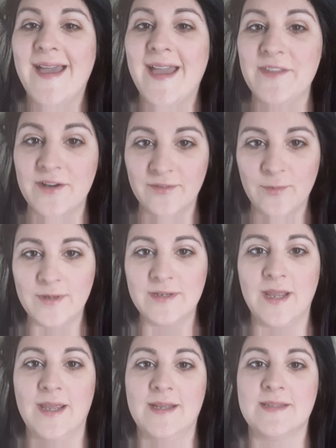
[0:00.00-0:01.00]
Hey there
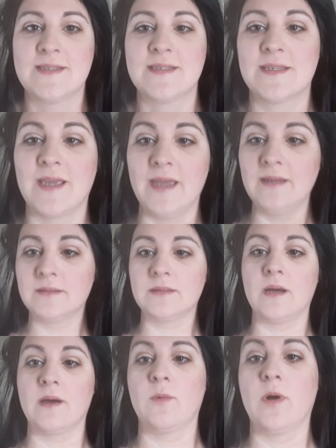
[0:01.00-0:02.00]
everyone, it's Kate.
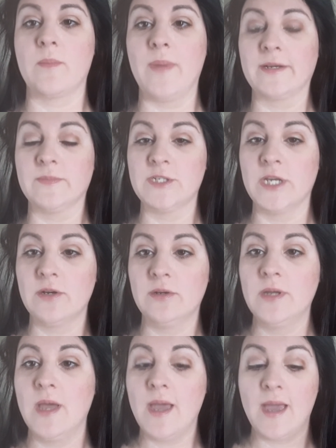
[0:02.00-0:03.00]
Welcome back to my
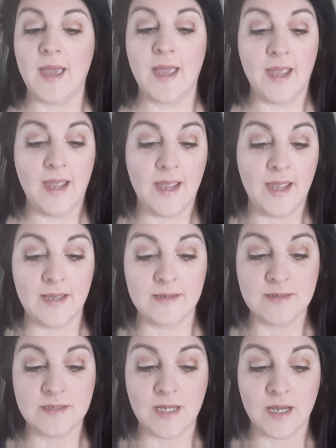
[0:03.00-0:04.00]
channel.
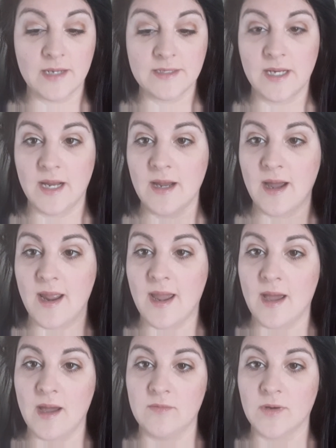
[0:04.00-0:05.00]
And today I
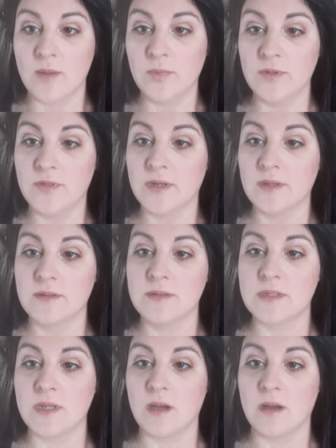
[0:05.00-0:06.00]
have a couple of
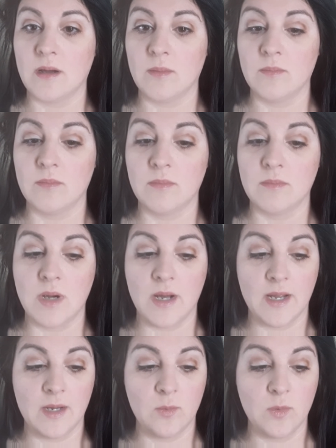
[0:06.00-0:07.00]
things.
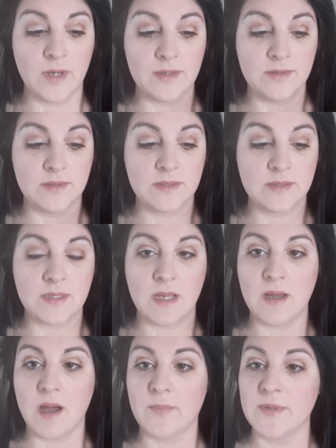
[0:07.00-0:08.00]
I was
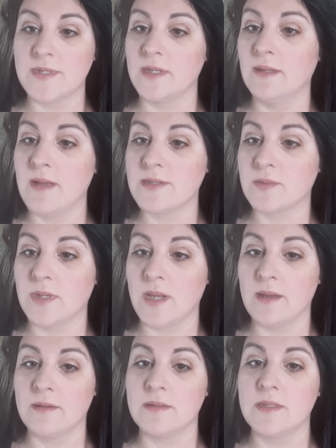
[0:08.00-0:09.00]
up in Sydney last
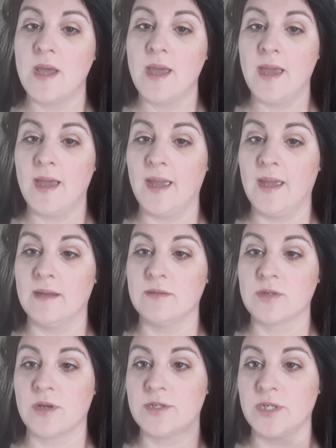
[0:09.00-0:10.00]
weekend
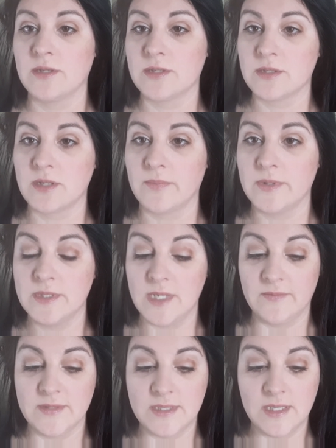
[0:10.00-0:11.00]
and got a chance to stop into
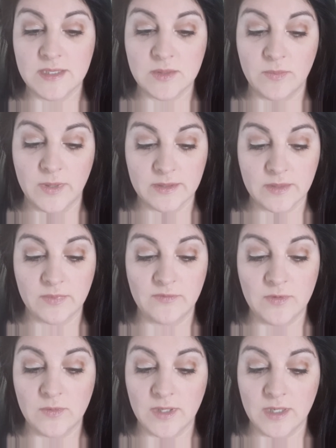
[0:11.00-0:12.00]
David's Tea, so I picked up a
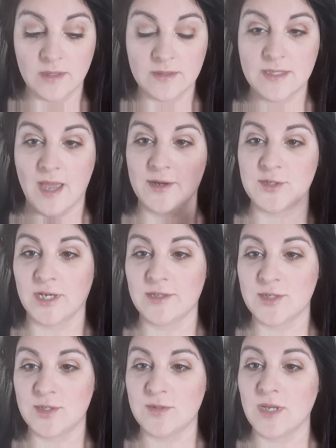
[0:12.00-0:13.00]
few things, had a
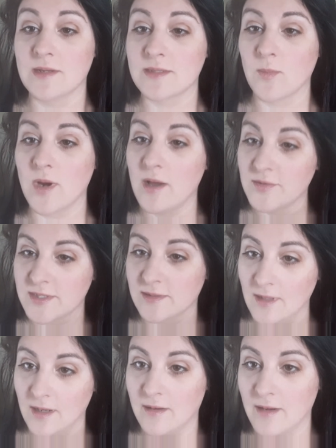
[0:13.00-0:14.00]
chance to take someone else
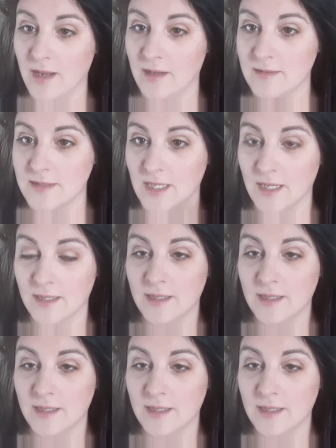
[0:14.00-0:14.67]
in there and